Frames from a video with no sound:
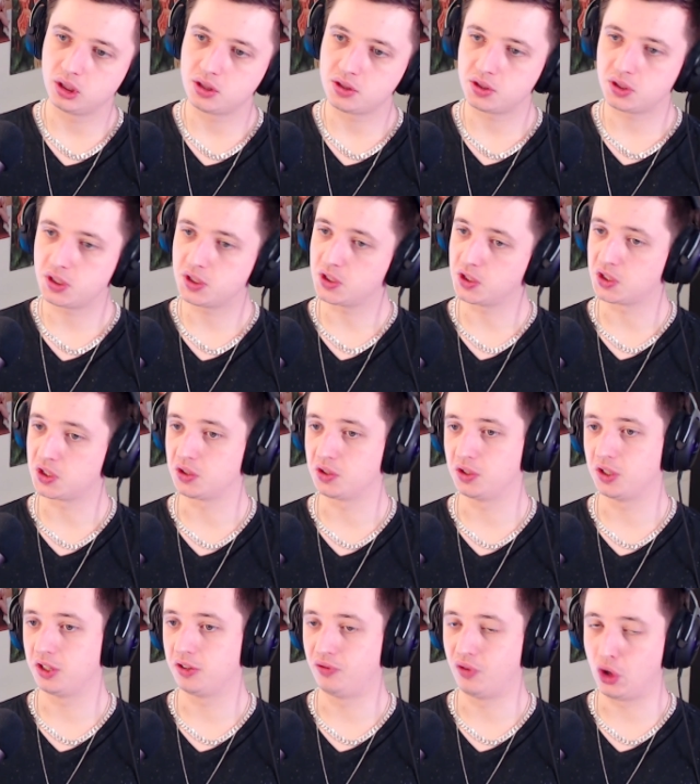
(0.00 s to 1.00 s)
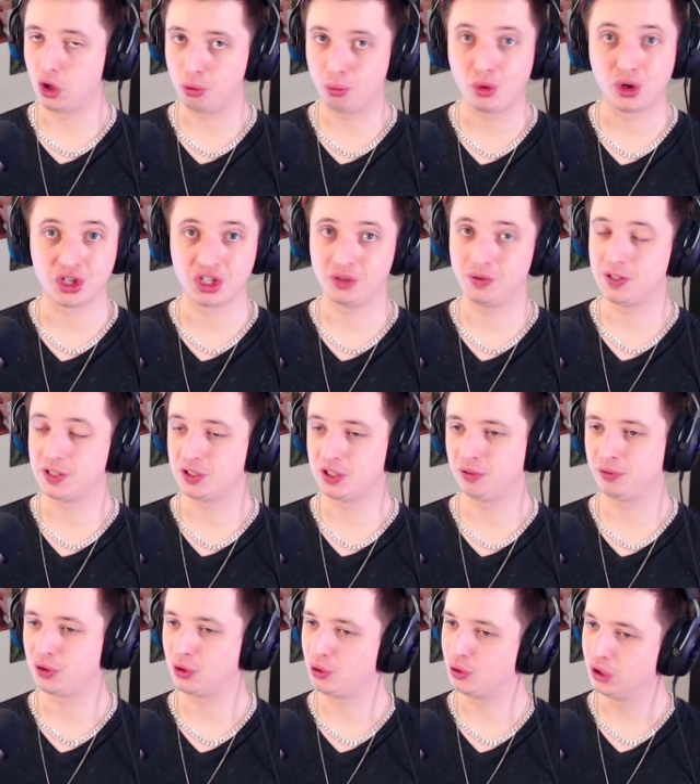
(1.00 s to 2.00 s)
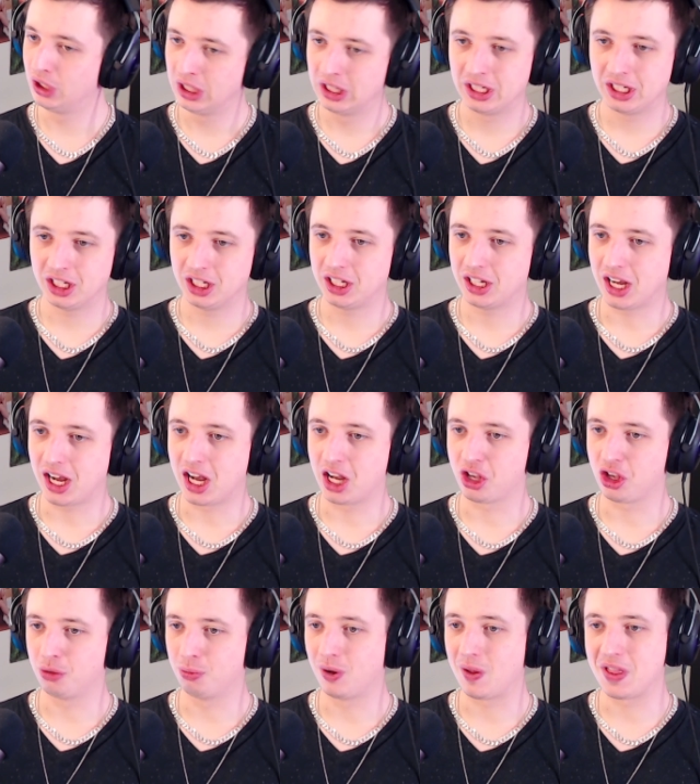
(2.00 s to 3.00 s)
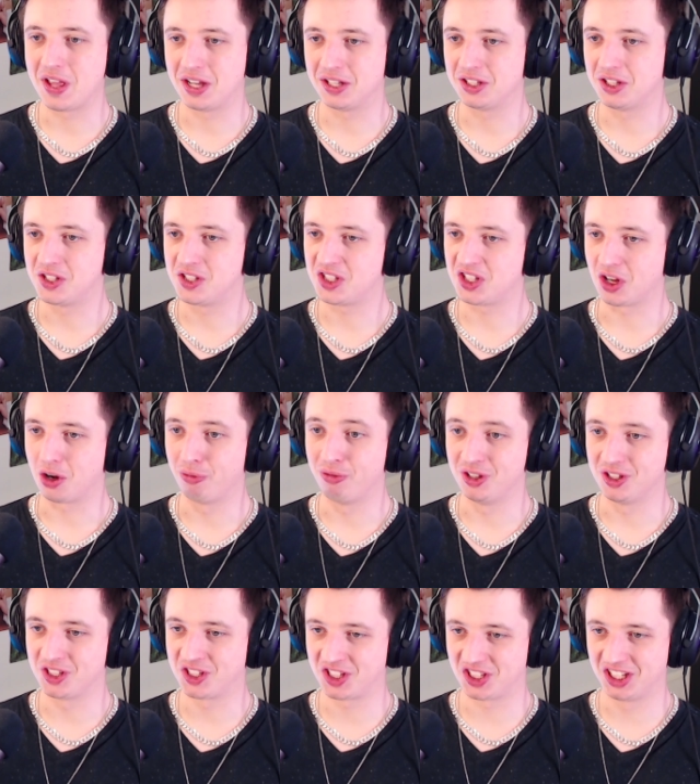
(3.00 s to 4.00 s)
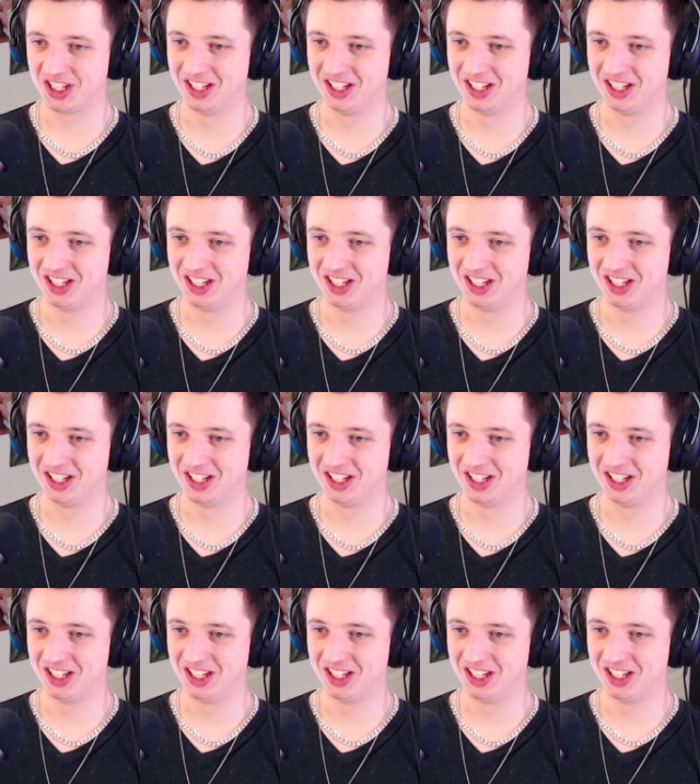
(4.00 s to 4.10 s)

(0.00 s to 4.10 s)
She's also very pretty, we don't have to argue about that, it's obvious.